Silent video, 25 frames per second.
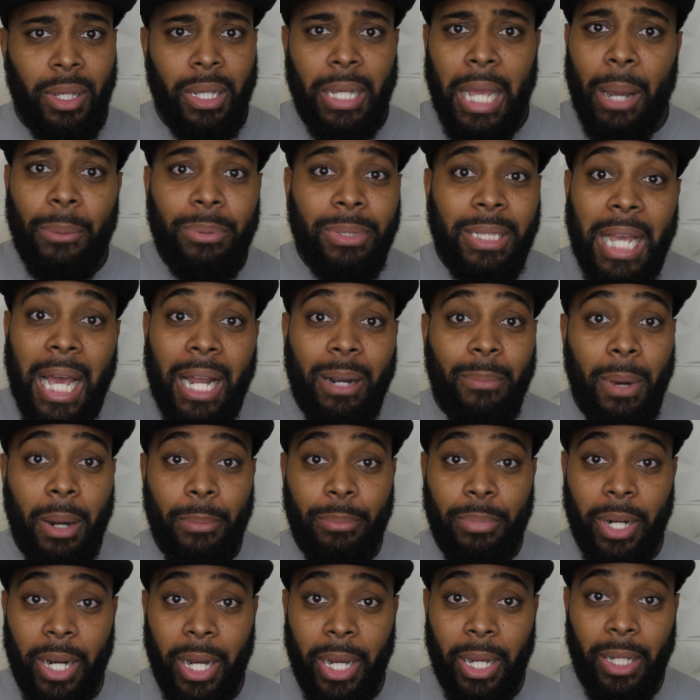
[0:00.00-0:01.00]
that was out of
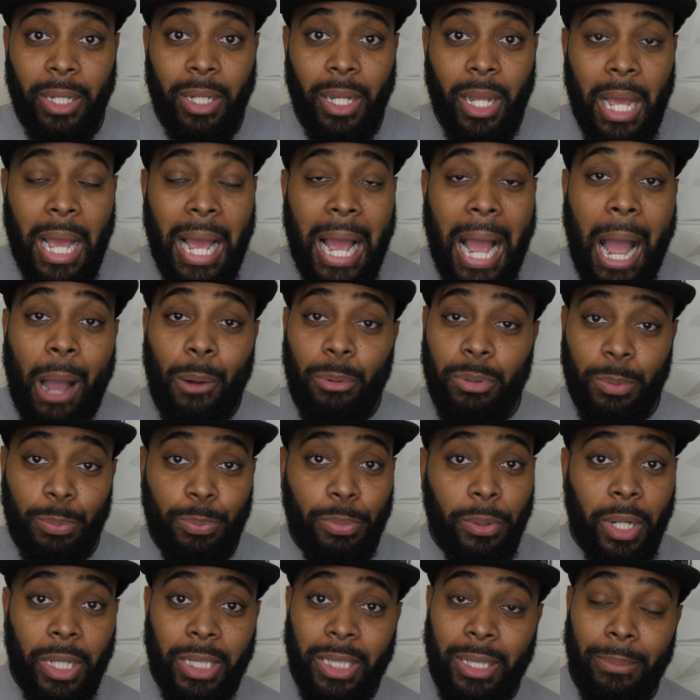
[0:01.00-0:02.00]
my brain. I was
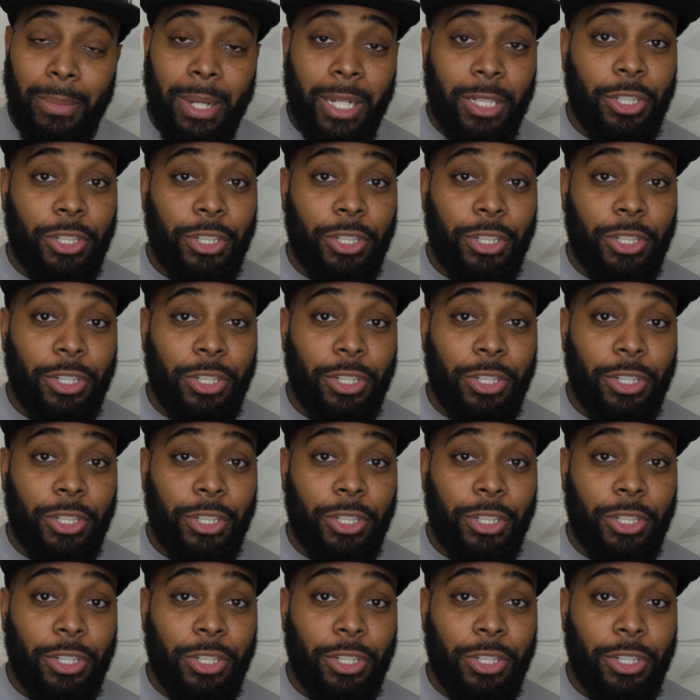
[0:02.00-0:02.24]
brushing my